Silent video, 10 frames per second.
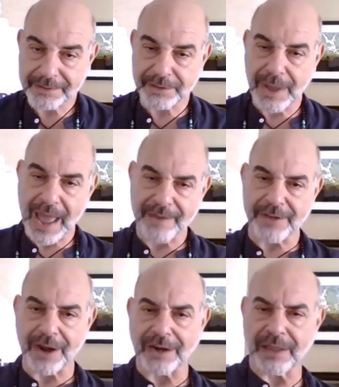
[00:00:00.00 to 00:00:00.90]
to
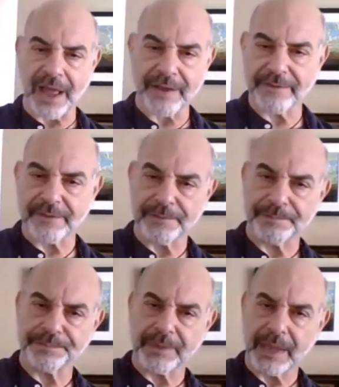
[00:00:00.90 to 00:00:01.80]
have in our life.
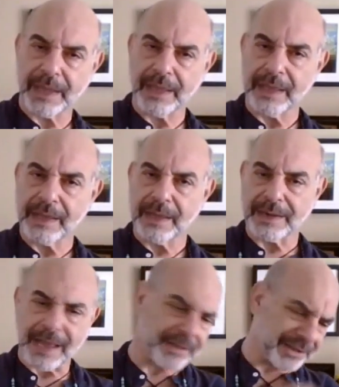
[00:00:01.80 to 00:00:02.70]

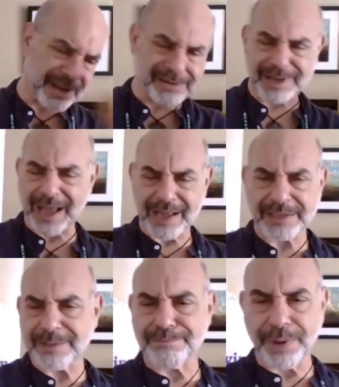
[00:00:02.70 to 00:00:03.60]
Now, there's all
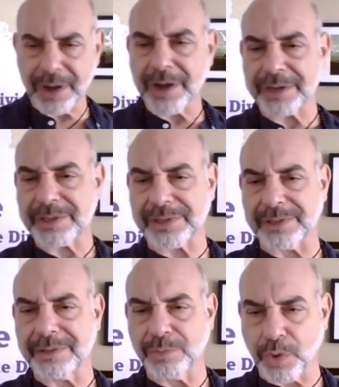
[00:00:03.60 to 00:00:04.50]
kinds of
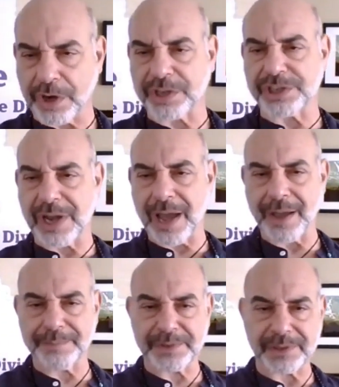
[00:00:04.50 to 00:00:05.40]
books and
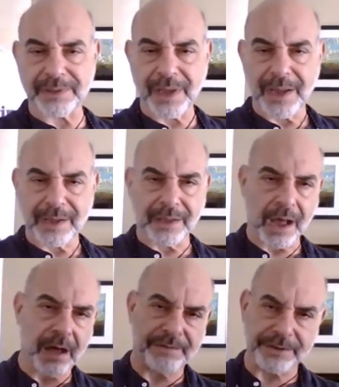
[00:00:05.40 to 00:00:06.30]
workshops and
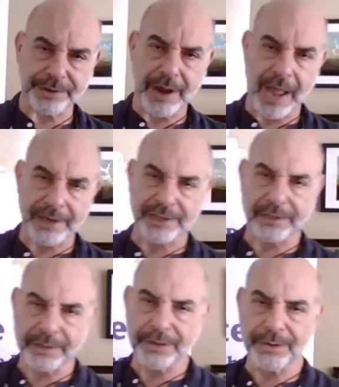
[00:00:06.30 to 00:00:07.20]
law of
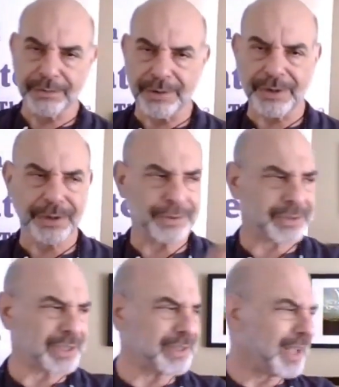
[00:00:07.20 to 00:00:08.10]
attraction
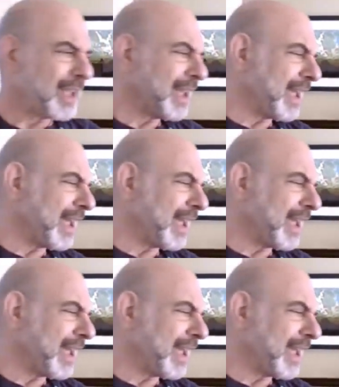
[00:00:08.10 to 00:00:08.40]
gurus, and